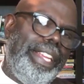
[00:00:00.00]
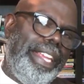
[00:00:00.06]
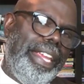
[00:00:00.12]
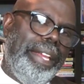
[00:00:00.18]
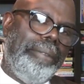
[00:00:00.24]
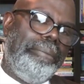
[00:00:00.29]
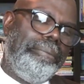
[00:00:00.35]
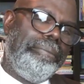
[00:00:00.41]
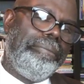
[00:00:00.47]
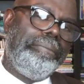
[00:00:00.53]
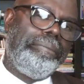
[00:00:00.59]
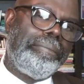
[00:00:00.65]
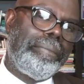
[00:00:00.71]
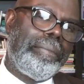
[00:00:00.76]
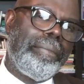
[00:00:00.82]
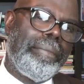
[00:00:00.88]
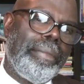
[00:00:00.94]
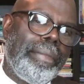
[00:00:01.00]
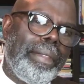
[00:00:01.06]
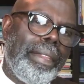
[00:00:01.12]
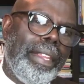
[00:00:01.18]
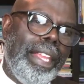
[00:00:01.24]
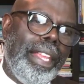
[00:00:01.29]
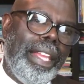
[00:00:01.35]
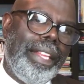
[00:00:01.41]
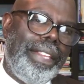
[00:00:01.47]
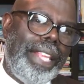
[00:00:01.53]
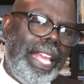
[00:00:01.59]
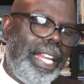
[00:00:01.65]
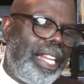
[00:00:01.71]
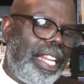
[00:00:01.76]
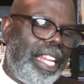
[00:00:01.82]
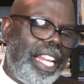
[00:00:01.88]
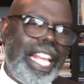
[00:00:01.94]
him. They're
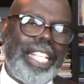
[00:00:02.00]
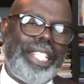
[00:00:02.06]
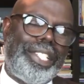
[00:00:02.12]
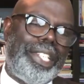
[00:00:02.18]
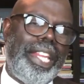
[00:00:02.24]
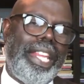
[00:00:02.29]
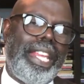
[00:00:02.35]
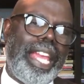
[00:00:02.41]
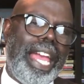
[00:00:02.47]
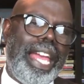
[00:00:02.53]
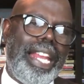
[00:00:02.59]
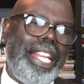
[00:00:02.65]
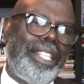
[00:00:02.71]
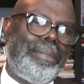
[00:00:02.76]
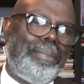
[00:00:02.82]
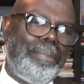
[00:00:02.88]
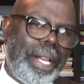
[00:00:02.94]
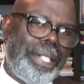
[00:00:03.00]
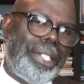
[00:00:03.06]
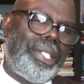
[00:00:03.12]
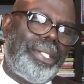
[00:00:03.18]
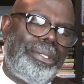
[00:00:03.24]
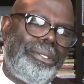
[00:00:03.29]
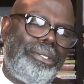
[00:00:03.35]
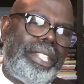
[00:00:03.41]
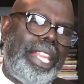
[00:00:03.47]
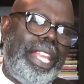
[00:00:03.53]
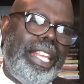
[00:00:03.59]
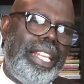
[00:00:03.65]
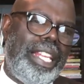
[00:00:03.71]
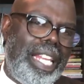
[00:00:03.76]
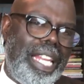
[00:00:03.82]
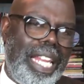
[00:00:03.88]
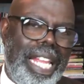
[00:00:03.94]
lusting at his muscles. They're
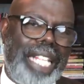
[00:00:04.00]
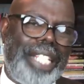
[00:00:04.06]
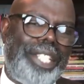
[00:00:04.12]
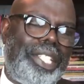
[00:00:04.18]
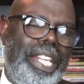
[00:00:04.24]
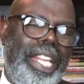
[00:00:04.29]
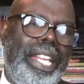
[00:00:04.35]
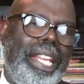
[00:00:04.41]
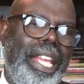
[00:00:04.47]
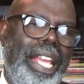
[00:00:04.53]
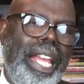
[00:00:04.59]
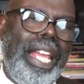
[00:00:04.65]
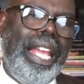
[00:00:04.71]
lusting